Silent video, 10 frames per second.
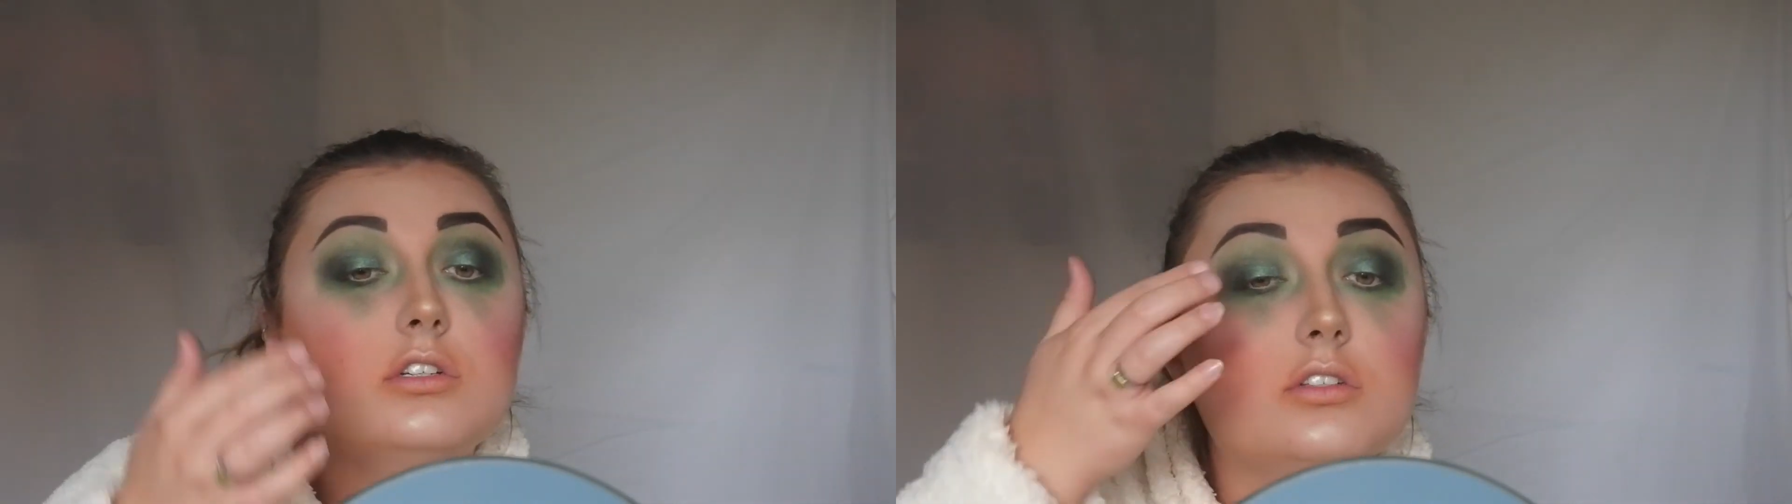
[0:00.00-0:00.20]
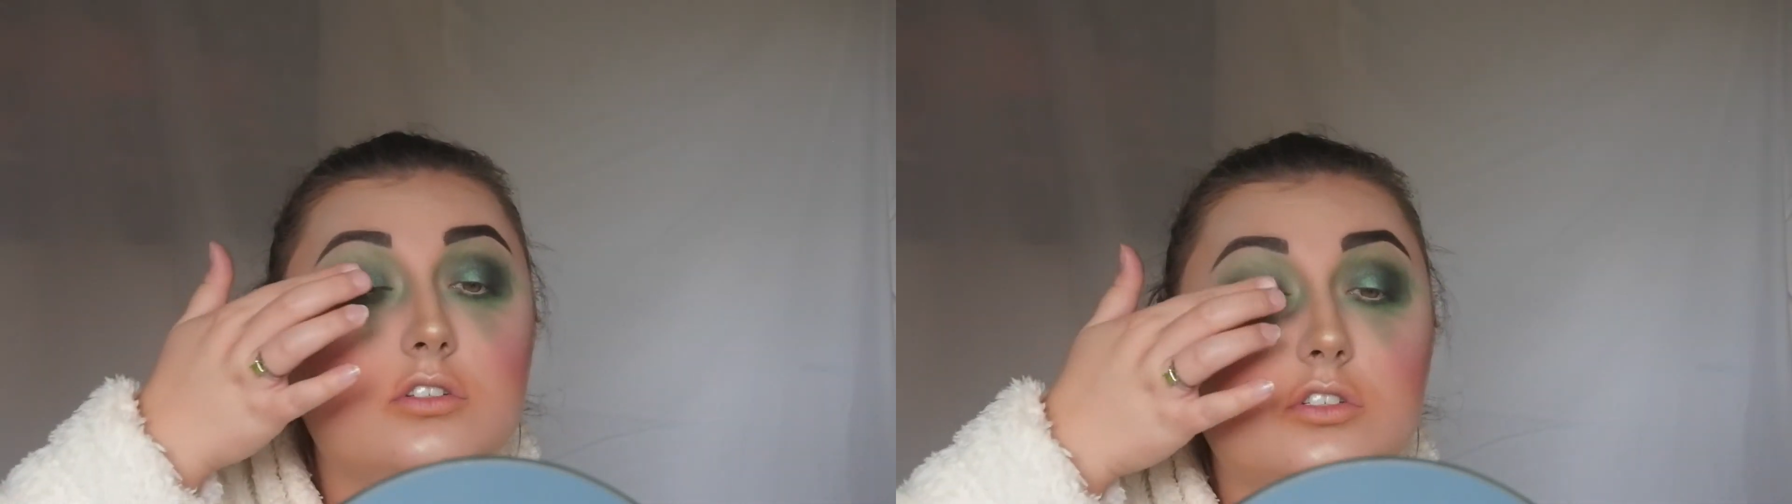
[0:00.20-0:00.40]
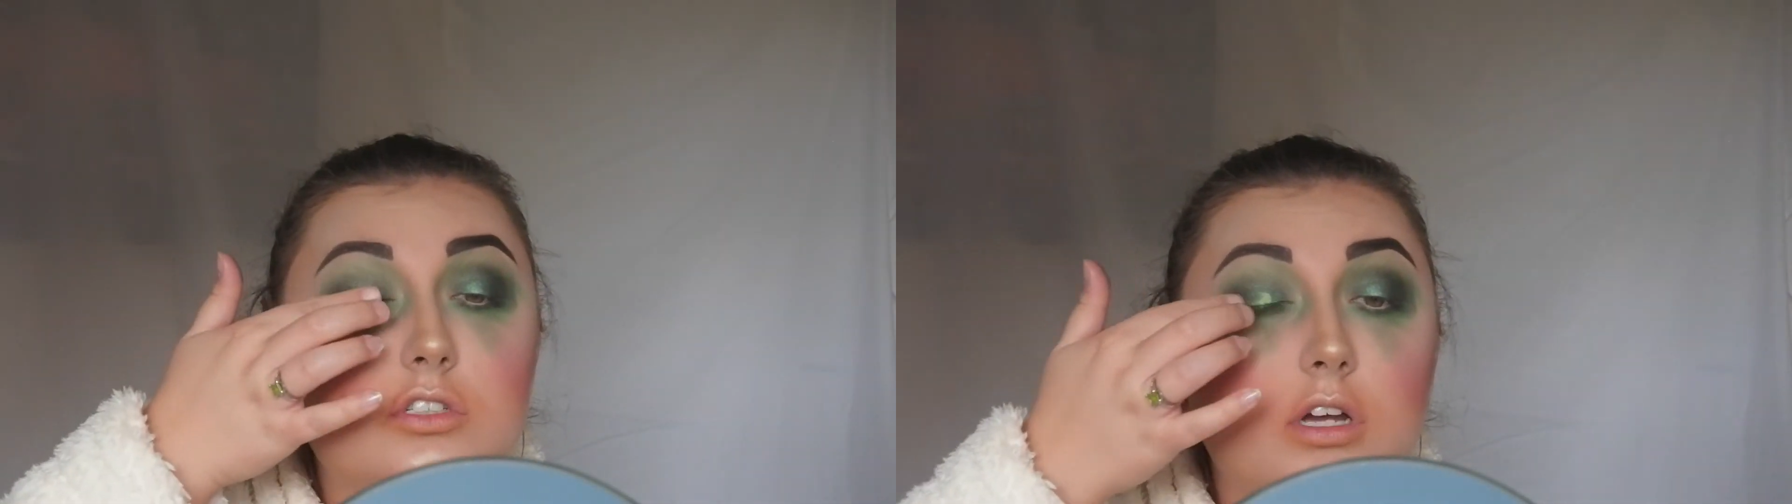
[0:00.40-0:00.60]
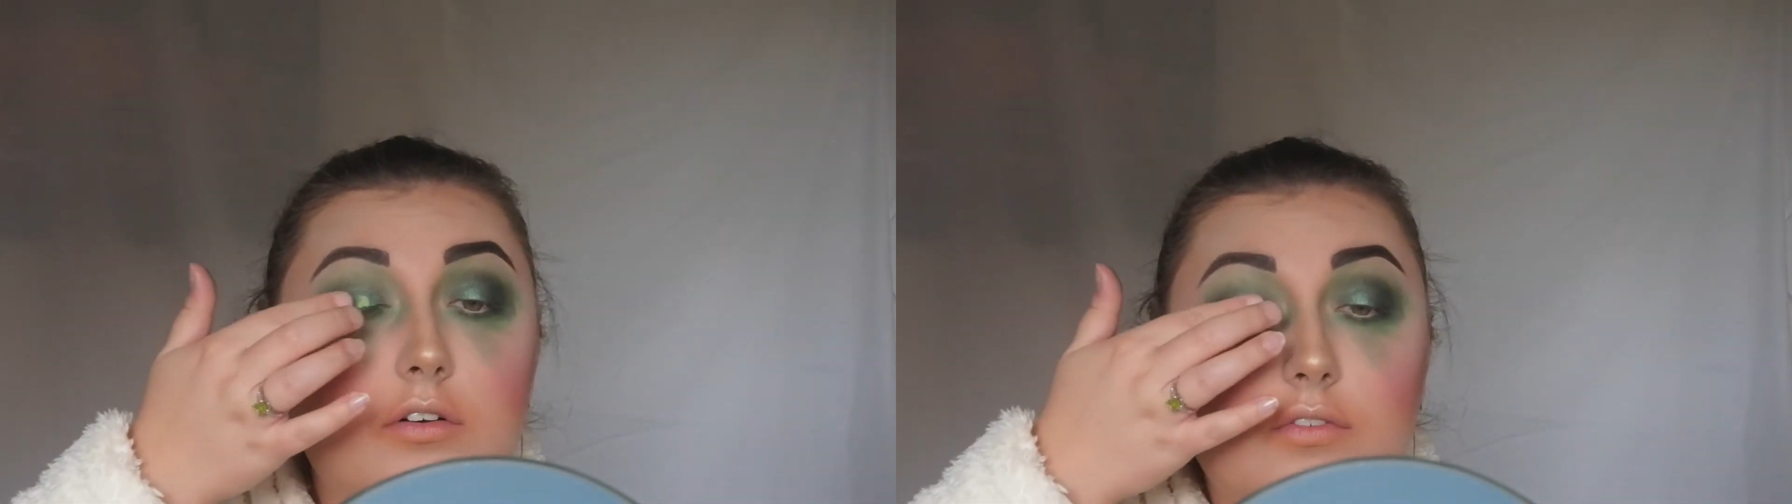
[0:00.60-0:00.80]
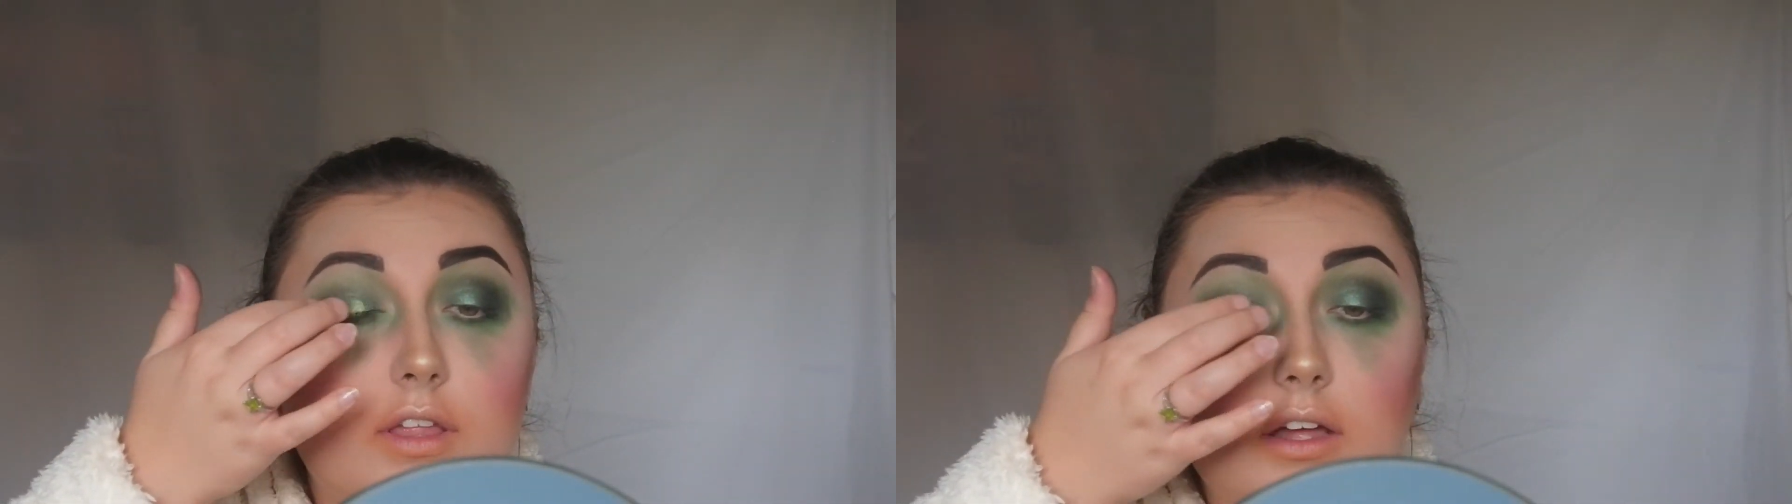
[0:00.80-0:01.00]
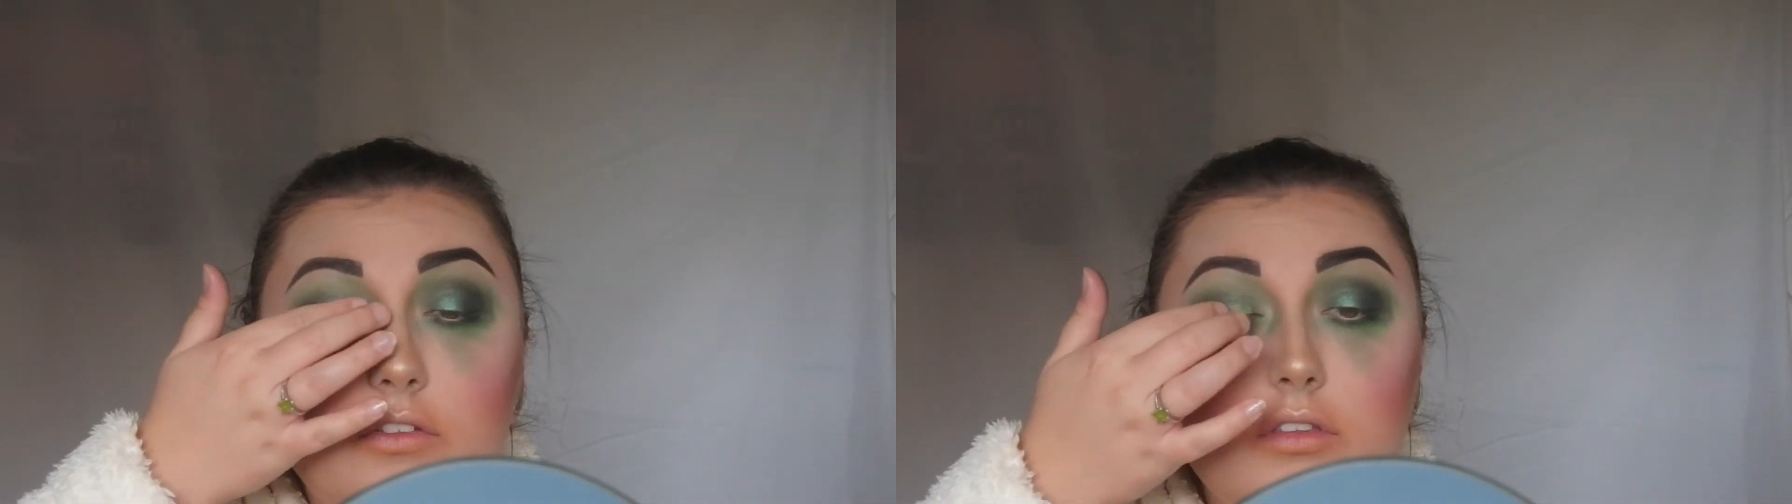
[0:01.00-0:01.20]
just shove that